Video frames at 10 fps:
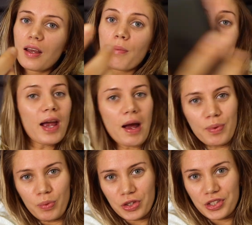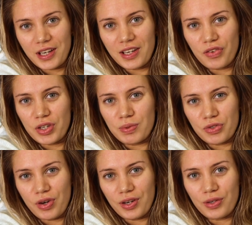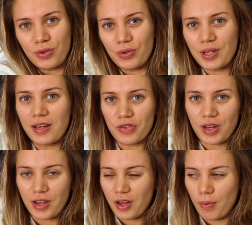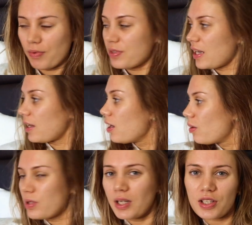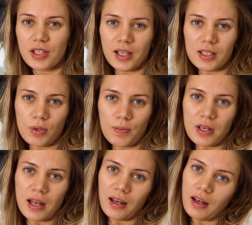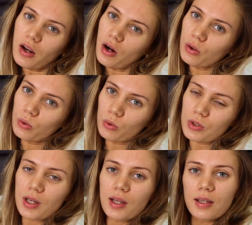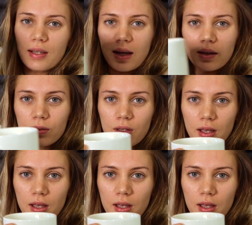But I have been watching the Christmas Chronicles and drinking a cup of tea, which actually is probably getting cold now.